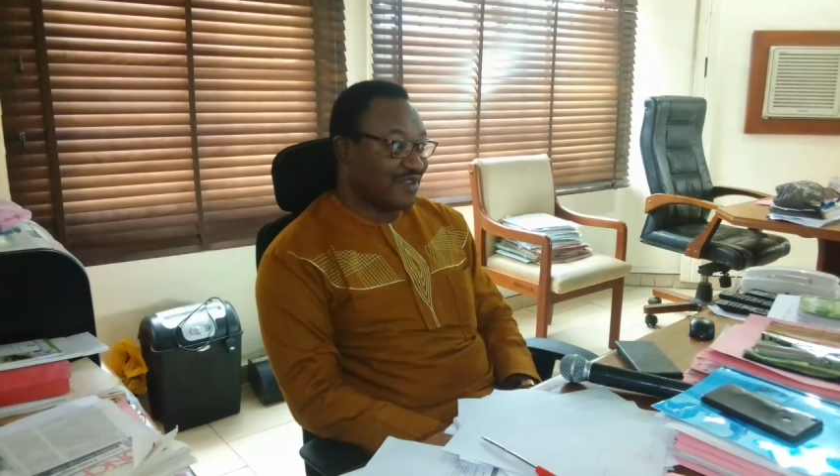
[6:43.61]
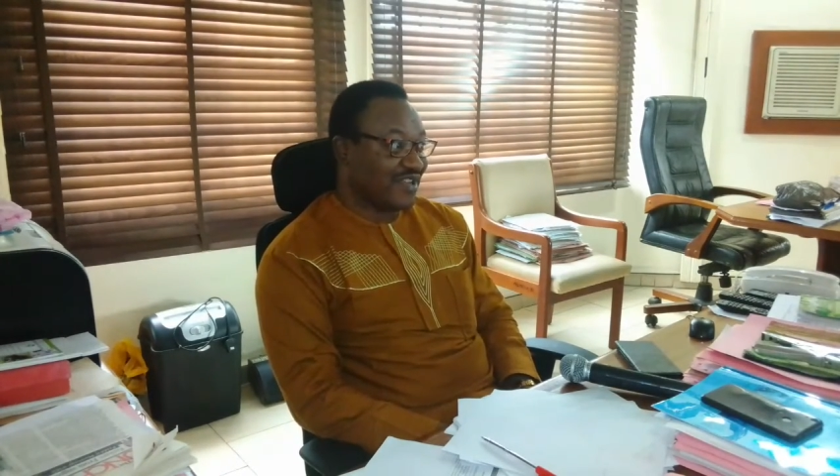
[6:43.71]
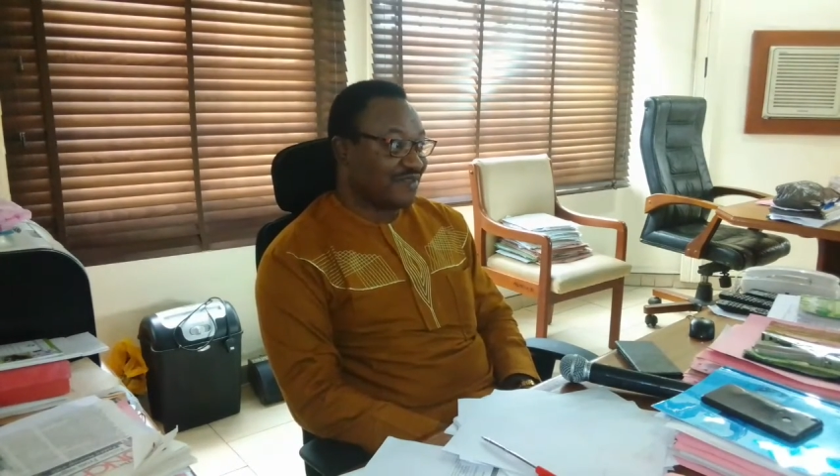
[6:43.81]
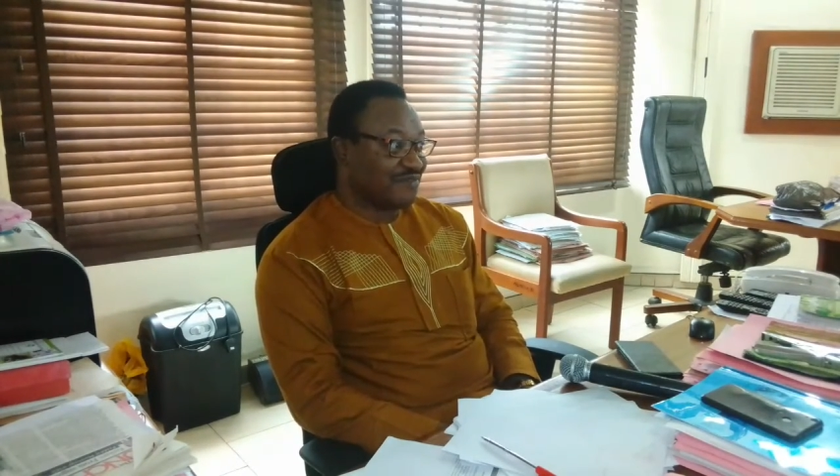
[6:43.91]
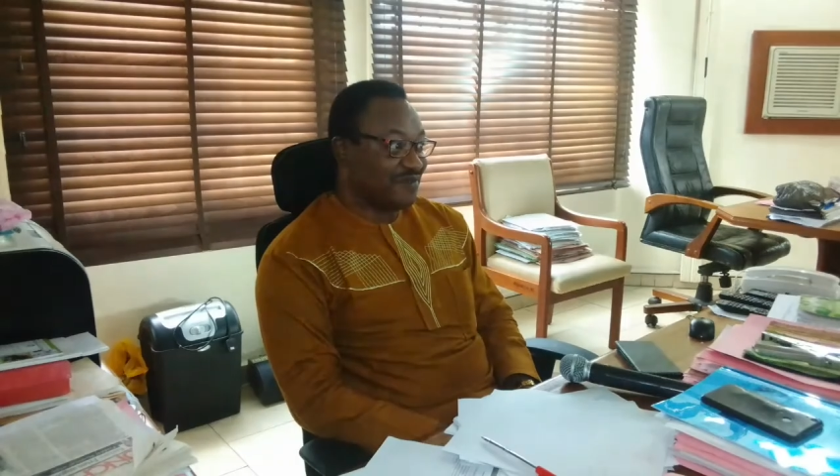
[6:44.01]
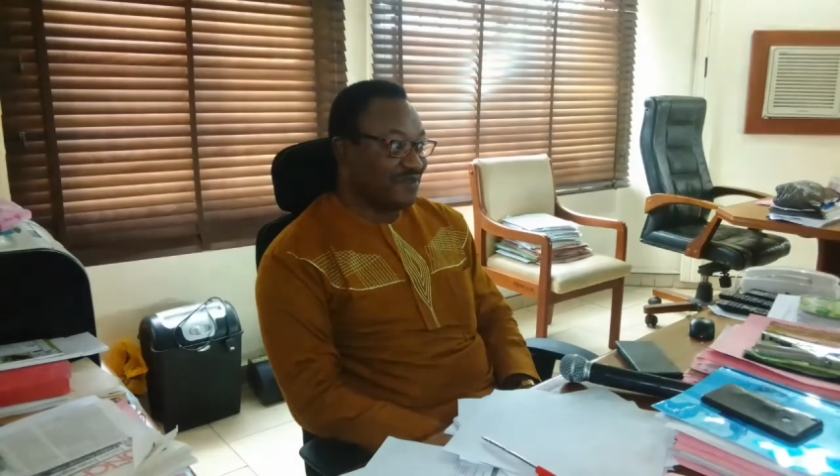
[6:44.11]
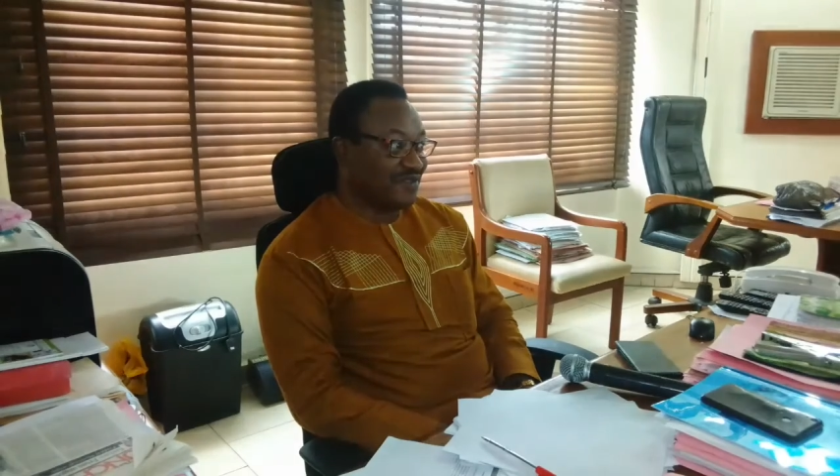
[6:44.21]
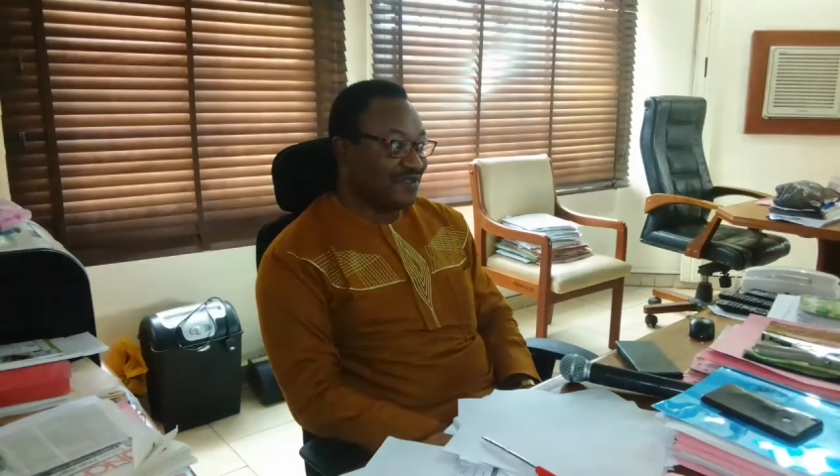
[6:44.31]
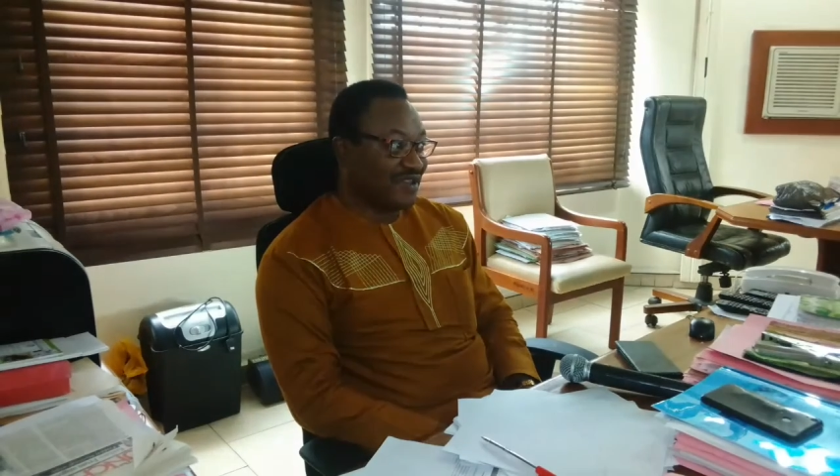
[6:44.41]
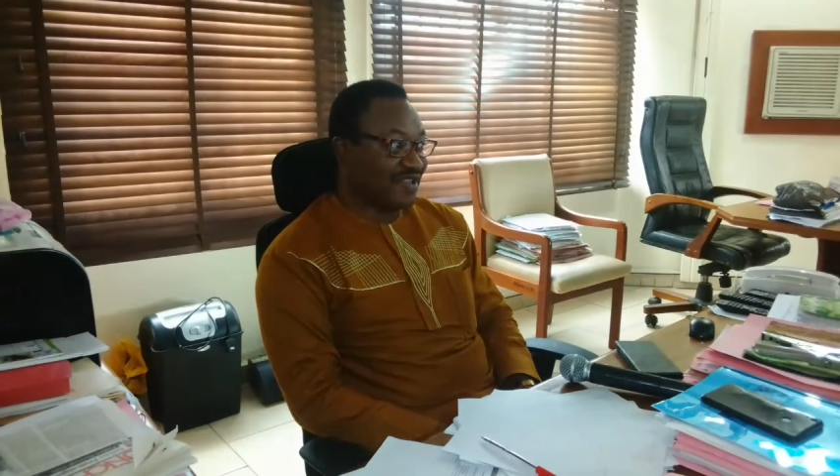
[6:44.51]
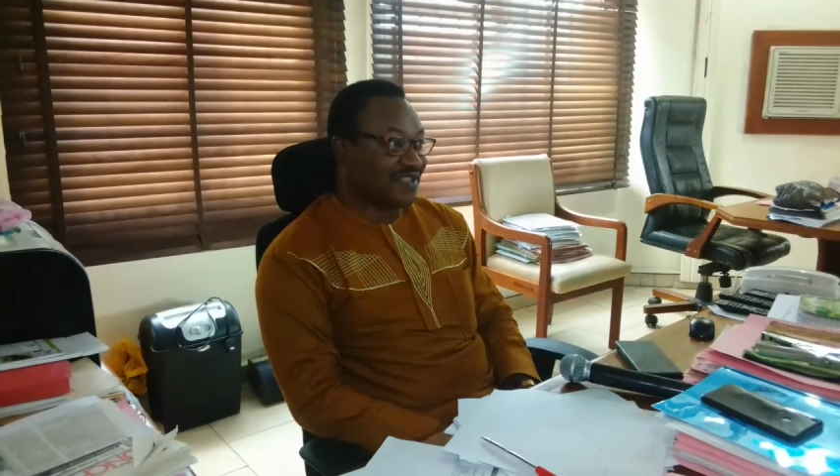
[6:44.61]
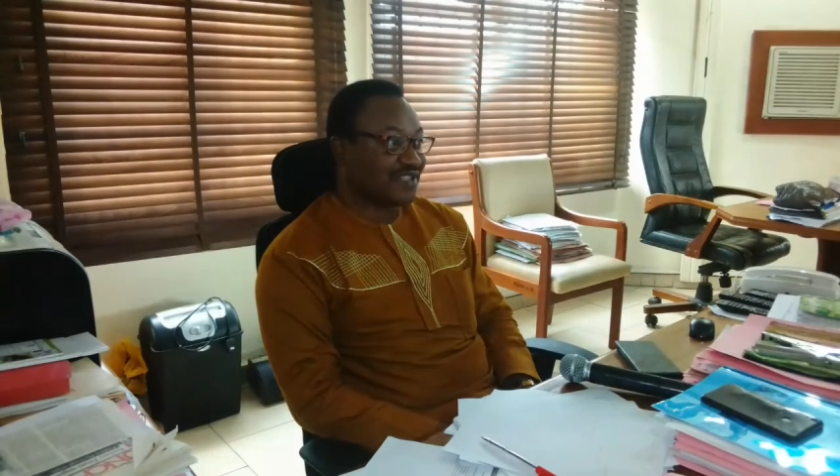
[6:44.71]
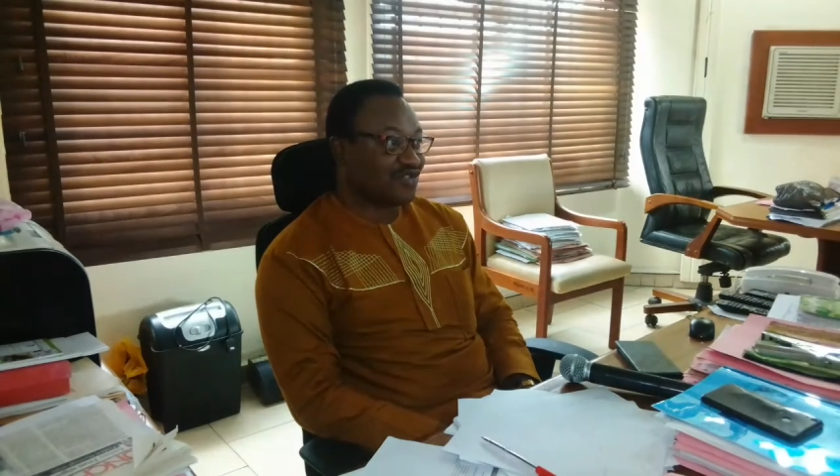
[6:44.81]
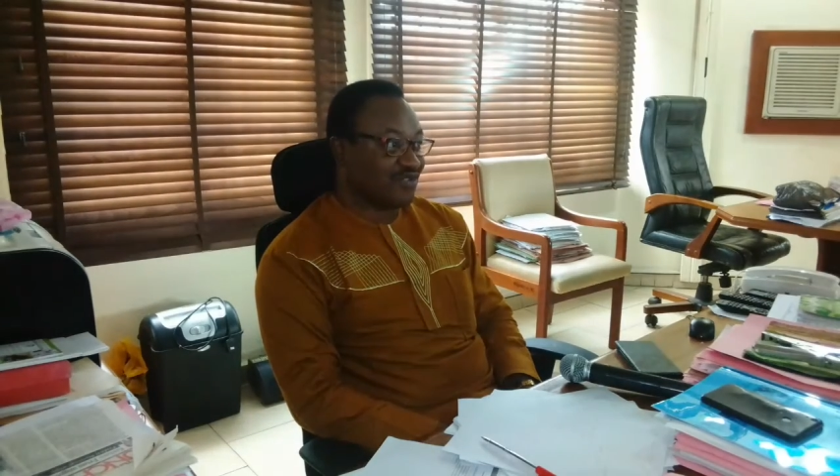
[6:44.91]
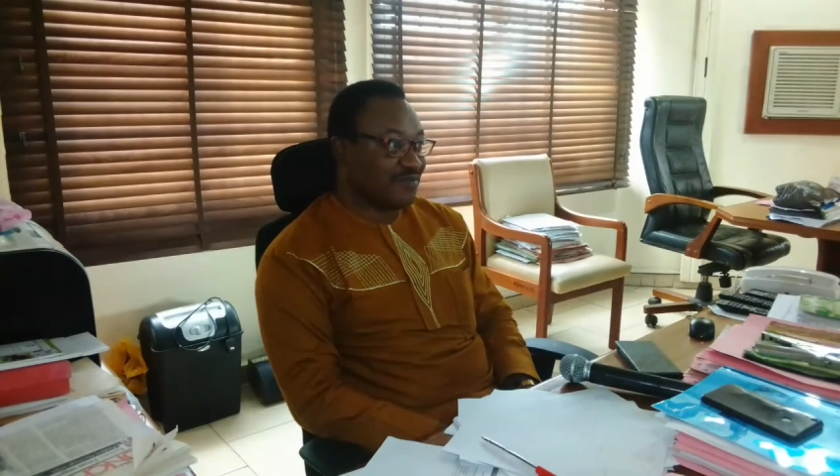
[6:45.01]
way that will be as
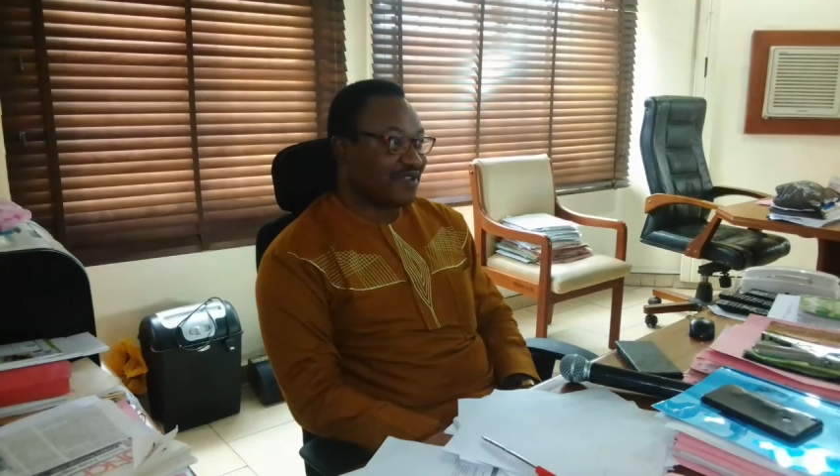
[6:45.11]
extreme